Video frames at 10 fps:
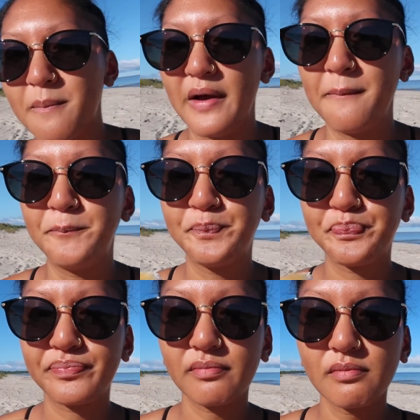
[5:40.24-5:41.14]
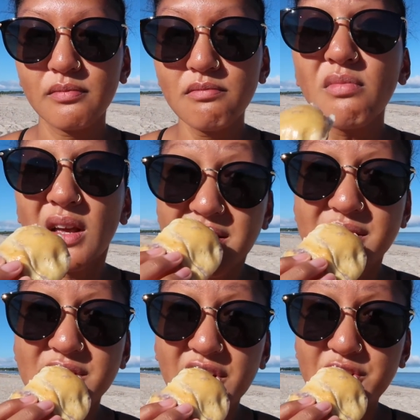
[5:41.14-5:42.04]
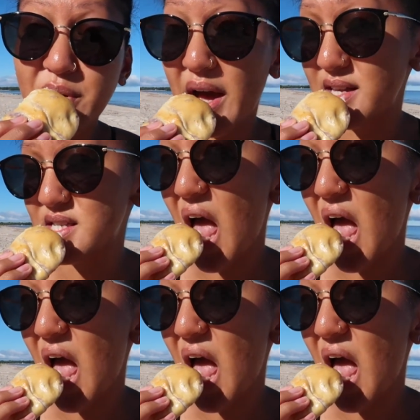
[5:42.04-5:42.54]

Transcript: but this is good, you guys.